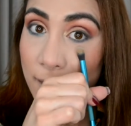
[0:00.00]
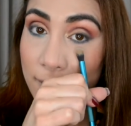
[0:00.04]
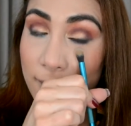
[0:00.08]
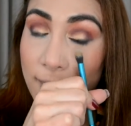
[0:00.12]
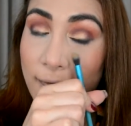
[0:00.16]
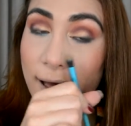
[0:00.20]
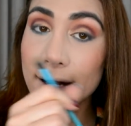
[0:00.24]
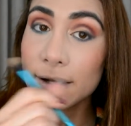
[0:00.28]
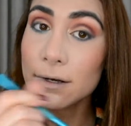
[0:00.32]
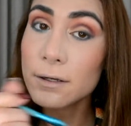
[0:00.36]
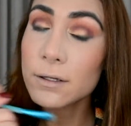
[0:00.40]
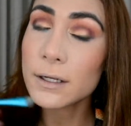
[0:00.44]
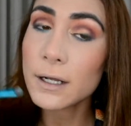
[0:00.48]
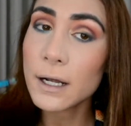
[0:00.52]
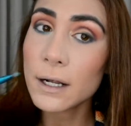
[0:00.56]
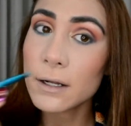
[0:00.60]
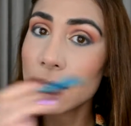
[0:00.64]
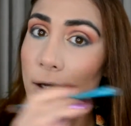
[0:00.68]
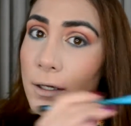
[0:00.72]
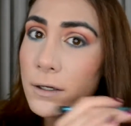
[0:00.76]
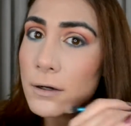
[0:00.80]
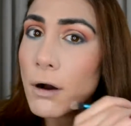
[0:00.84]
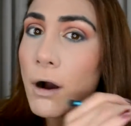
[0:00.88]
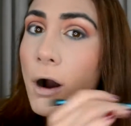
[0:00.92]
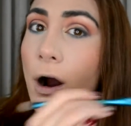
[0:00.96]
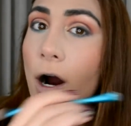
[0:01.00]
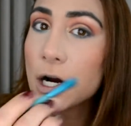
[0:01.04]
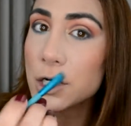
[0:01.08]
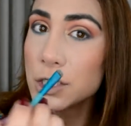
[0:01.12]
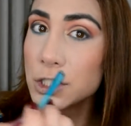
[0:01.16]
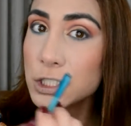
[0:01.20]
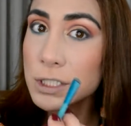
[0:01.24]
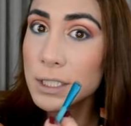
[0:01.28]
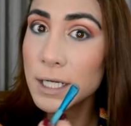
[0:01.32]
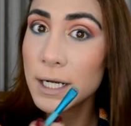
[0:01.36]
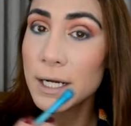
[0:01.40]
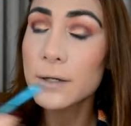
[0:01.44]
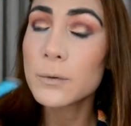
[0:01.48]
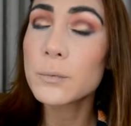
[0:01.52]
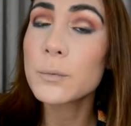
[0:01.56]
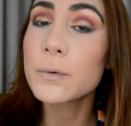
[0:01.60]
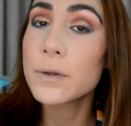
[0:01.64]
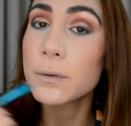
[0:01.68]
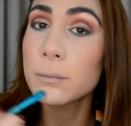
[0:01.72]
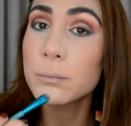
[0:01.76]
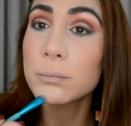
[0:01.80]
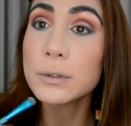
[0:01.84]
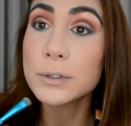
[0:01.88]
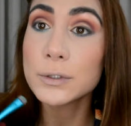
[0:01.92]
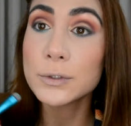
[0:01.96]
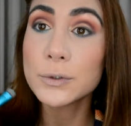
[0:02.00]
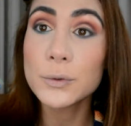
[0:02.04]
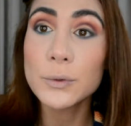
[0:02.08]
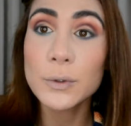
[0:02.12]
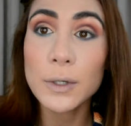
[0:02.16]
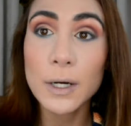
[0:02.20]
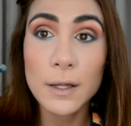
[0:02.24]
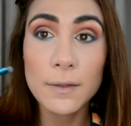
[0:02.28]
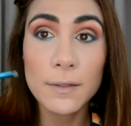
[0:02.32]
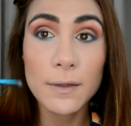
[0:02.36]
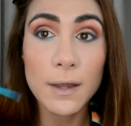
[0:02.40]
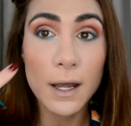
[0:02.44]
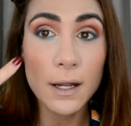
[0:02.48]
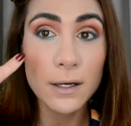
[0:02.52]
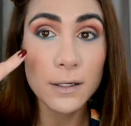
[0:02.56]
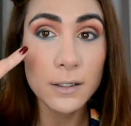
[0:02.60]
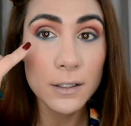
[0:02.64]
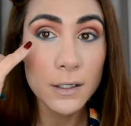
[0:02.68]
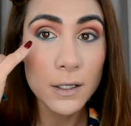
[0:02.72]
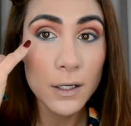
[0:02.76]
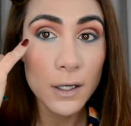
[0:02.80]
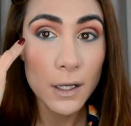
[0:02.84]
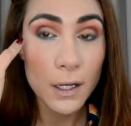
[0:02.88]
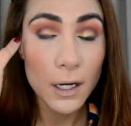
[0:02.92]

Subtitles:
that kind of like harsh line with the blue and then